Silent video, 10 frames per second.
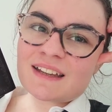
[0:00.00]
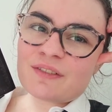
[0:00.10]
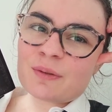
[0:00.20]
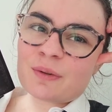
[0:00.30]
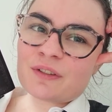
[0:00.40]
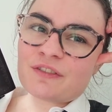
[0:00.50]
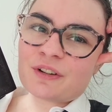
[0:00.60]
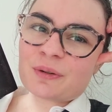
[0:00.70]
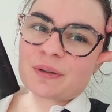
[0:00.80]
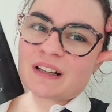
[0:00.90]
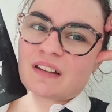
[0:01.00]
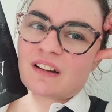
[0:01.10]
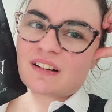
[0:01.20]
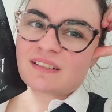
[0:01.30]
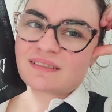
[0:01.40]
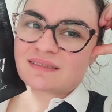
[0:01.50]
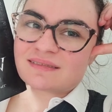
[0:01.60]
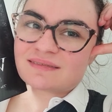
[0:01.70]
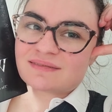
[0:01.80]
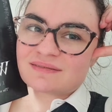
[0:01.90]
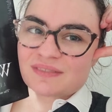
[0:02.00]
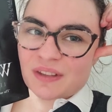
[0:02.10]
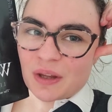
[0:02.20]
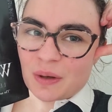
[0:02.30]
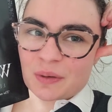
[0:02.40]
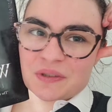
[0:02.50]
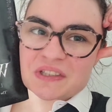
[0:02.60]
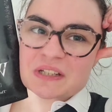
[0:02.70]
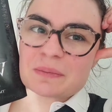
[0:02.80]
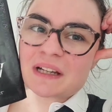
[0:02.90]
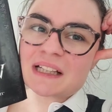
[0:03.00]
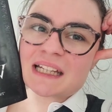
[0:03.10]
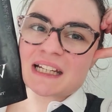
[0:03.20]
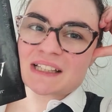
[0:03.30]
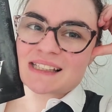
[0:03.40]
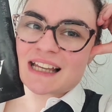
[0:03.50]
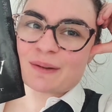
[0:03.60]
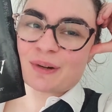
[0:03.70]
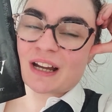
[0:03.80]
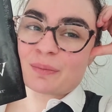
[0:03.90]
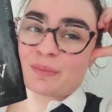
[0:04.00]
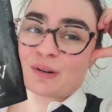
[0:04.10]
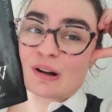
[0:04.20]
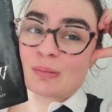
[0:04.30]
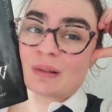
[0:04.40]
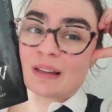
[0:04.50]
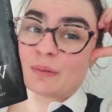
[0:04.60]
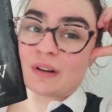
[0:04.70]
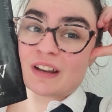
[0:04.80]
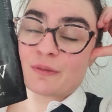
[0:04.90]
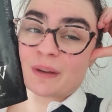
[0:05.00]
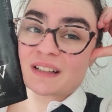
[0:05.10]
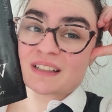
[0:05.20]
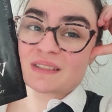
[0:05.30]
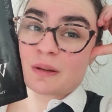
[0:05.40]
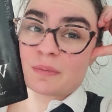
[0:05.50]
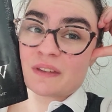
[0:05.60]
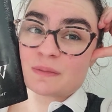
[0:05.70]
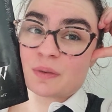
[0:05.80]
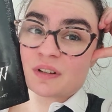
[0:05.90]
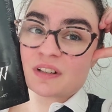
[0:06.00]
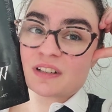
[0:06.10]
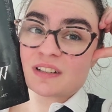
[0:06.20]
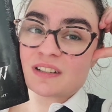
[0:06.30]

If it weren't for the real long hosted by Leanna the Library, I probably wouldn't have picked this book.